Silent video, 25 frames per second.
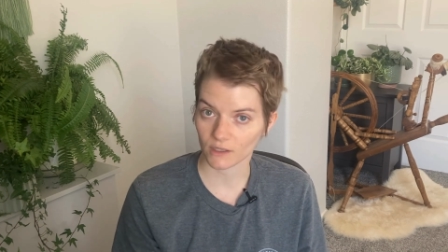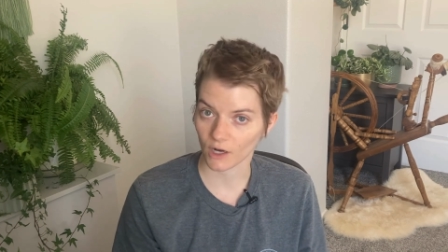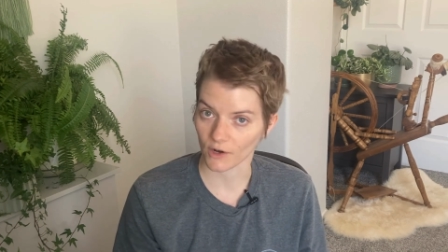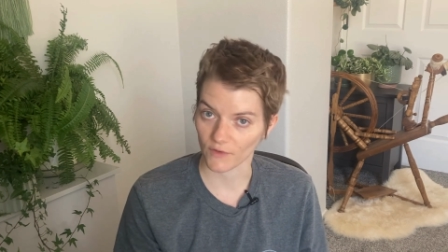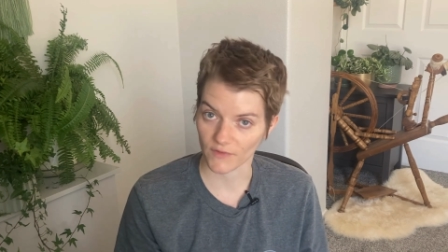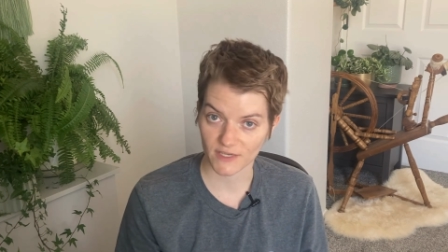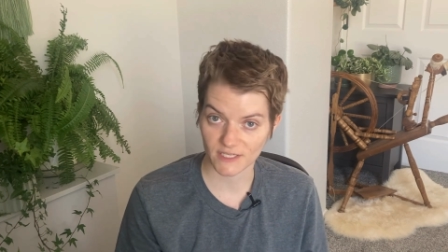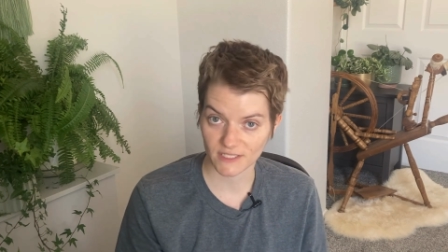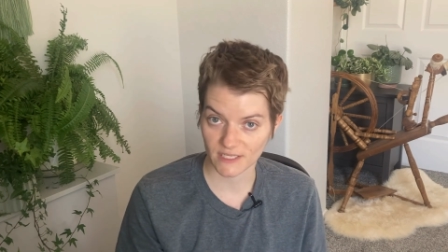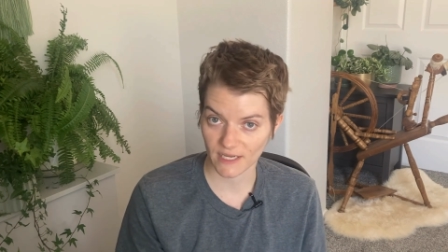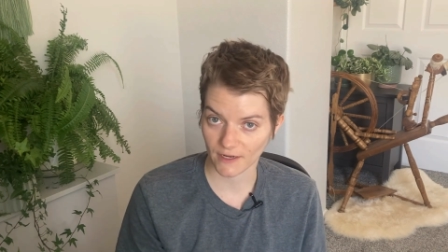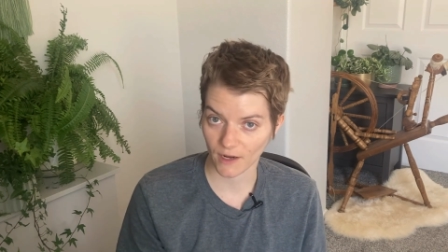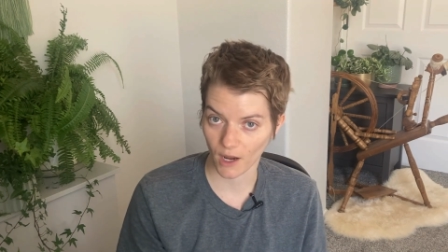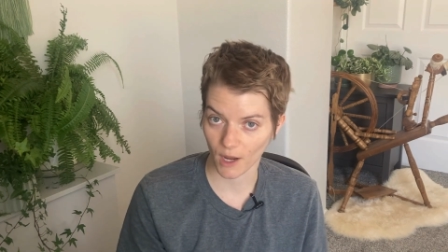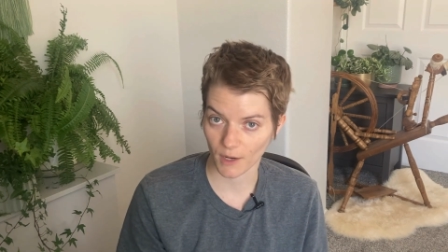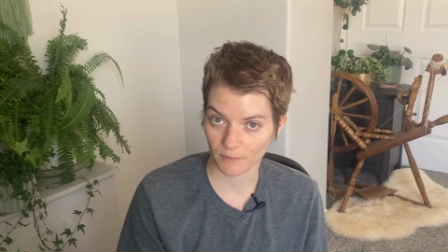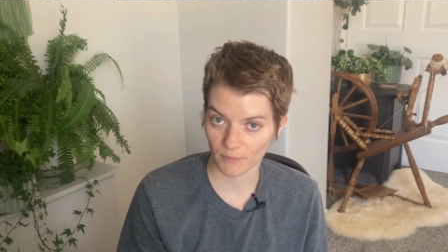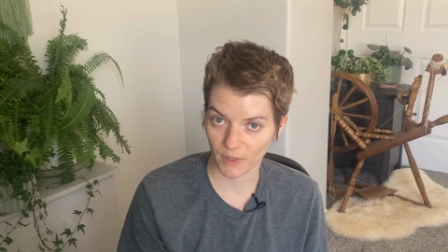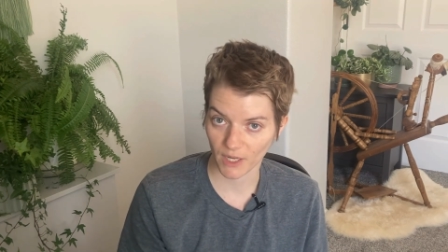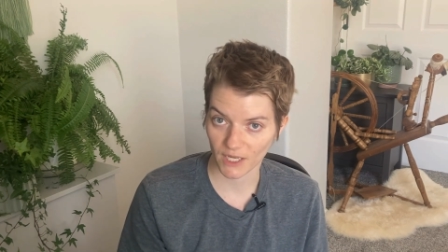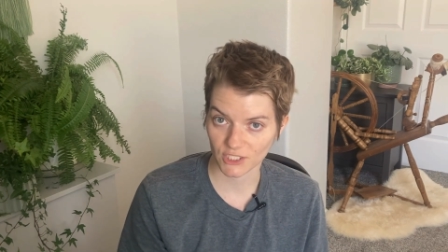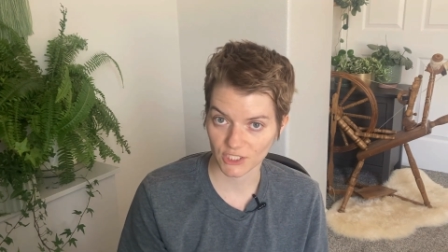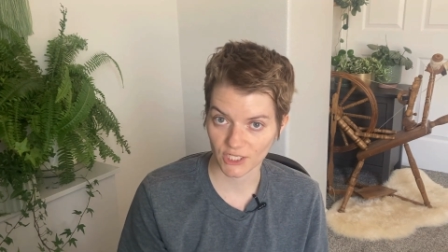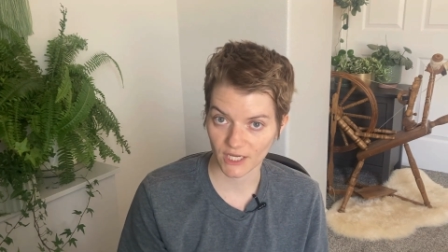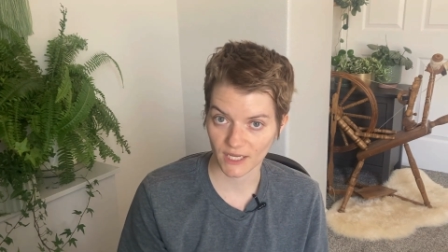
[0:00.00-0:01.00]
Are they staying on
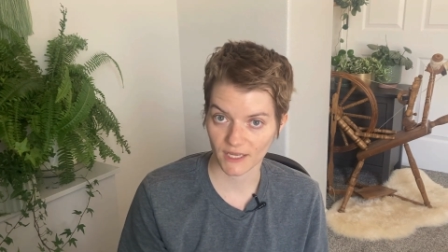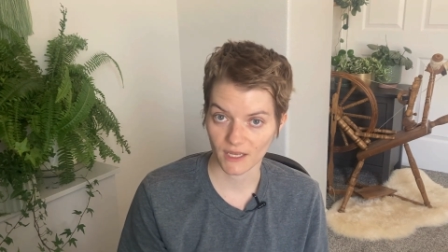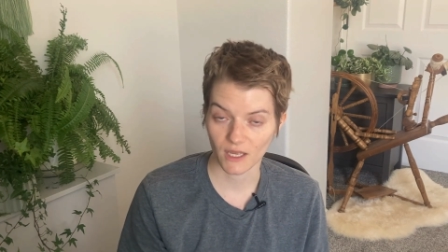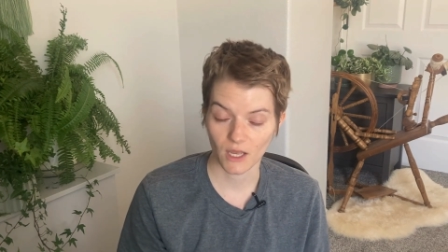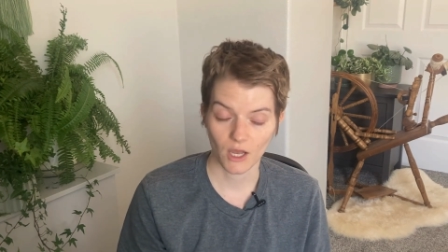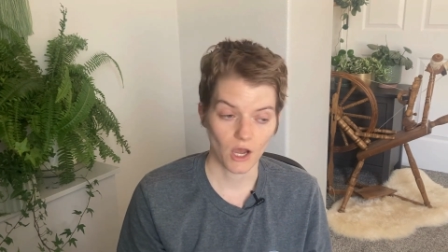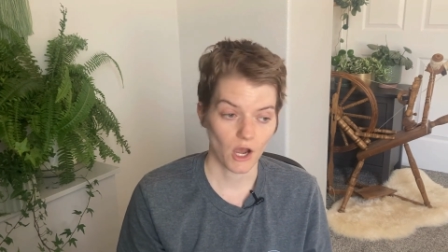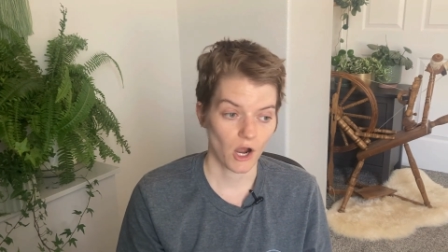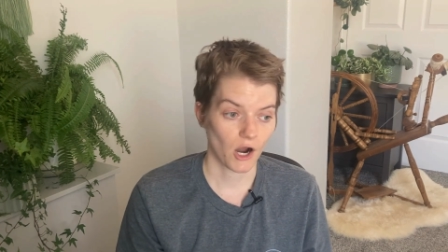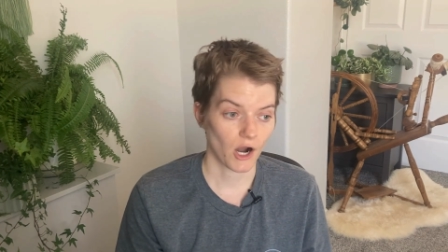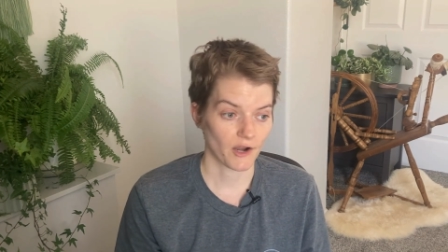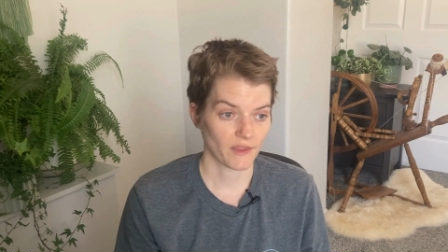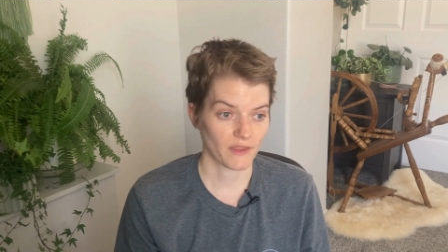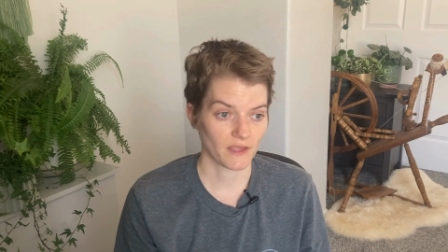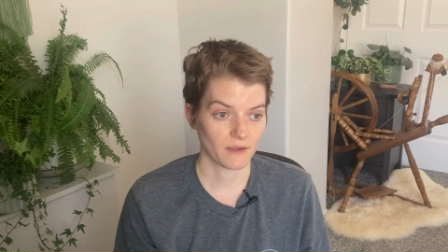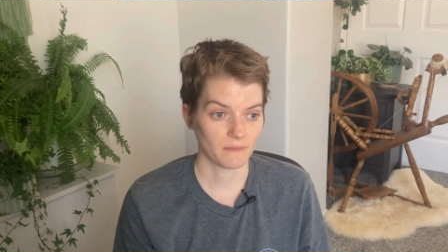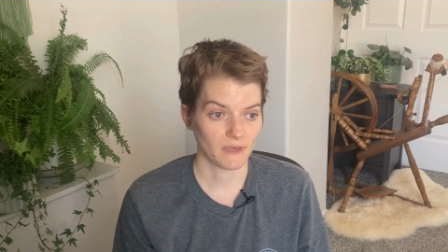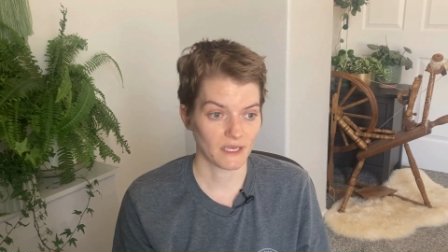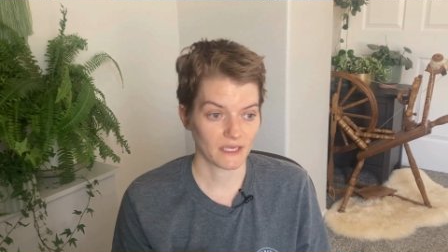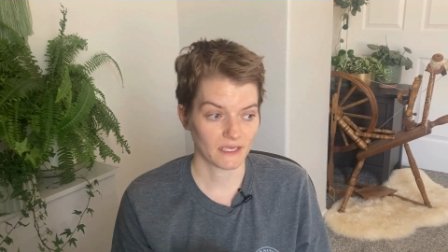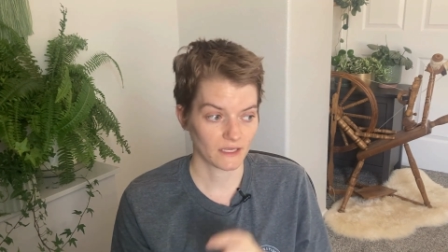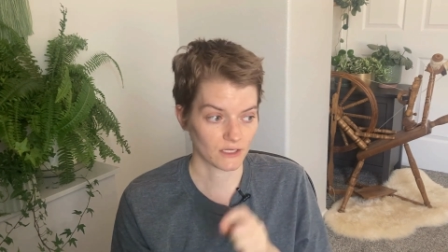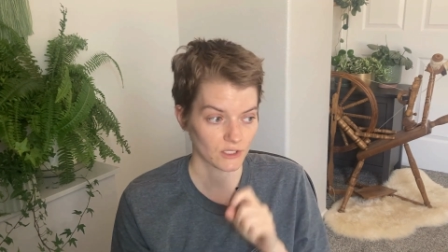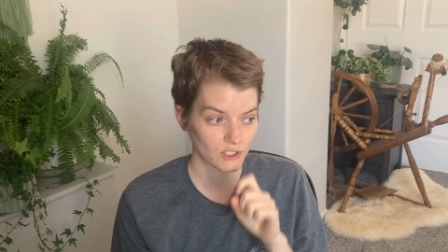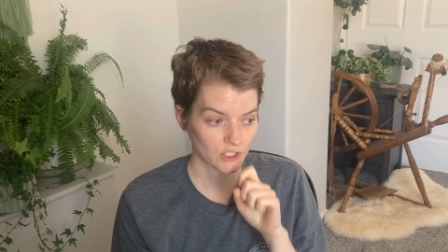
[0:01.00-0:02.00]
budget? Are they
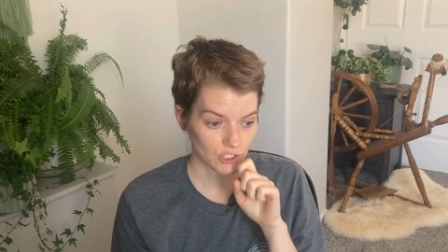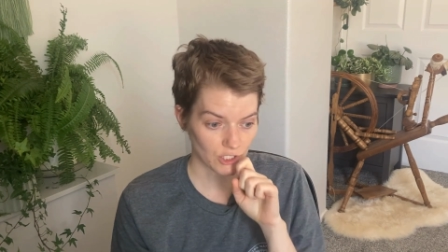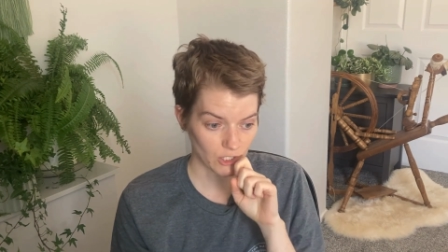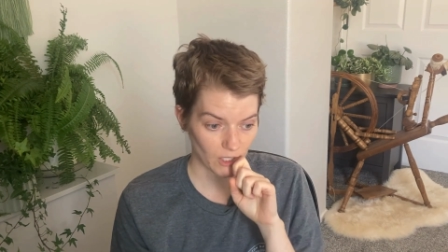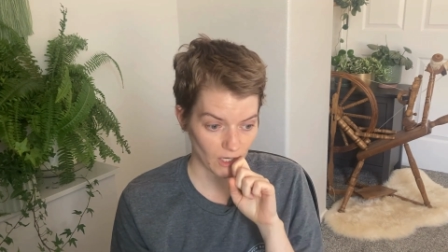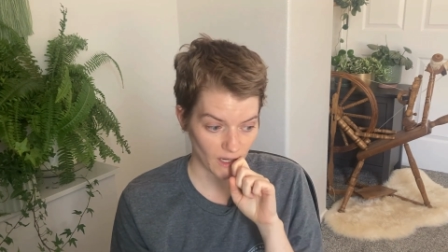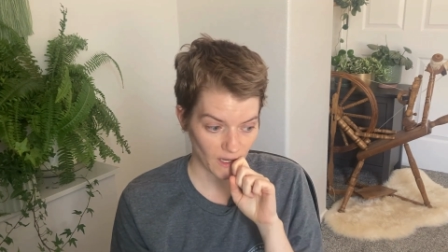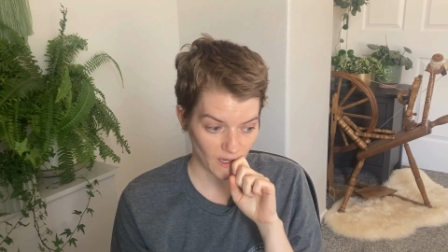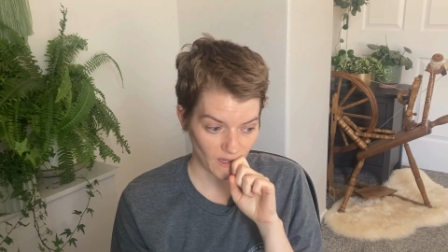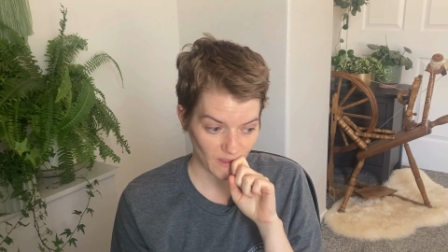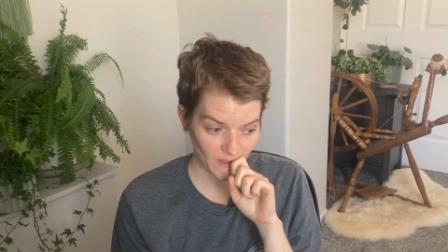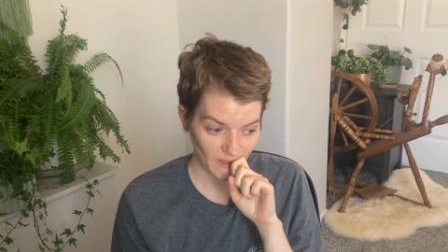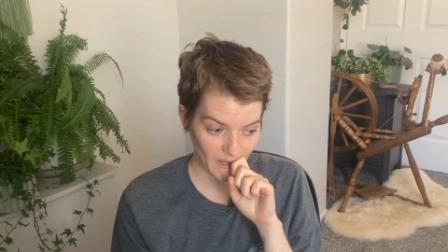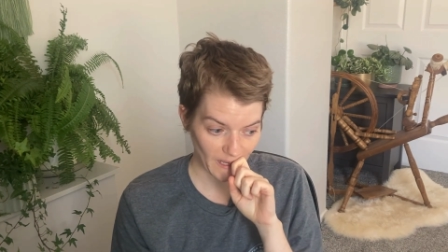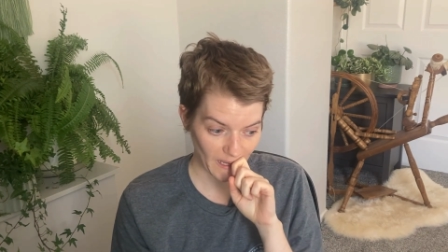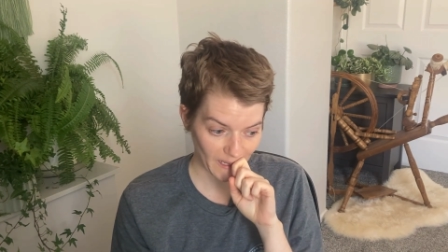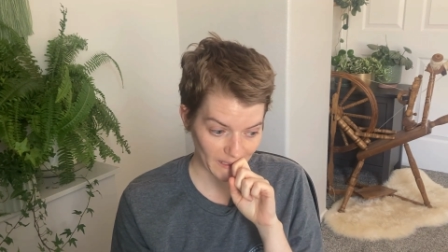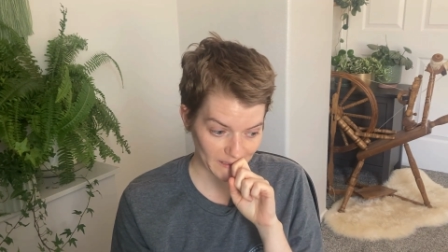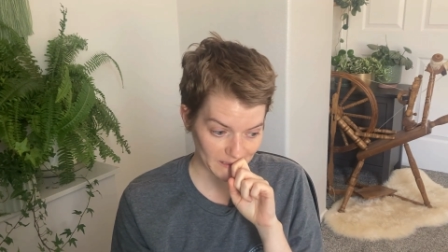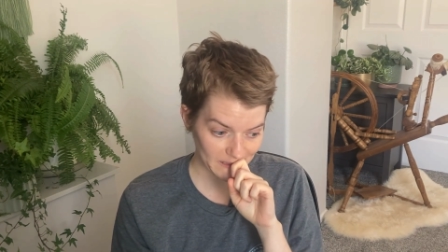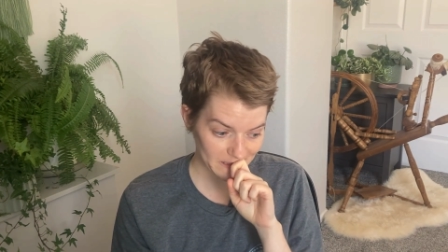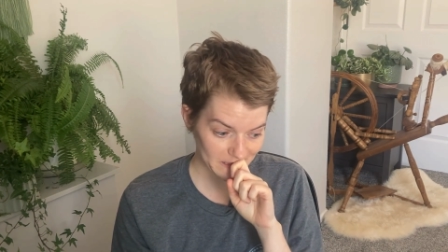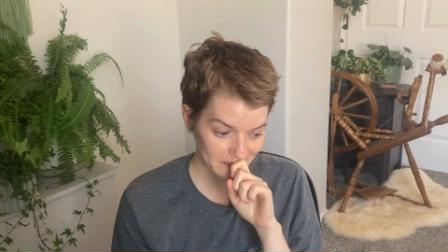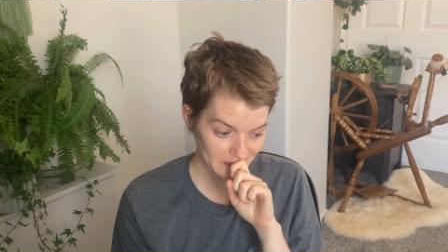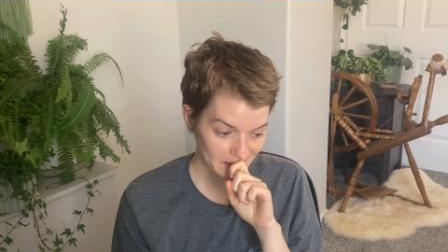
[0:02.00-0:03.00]
making sure that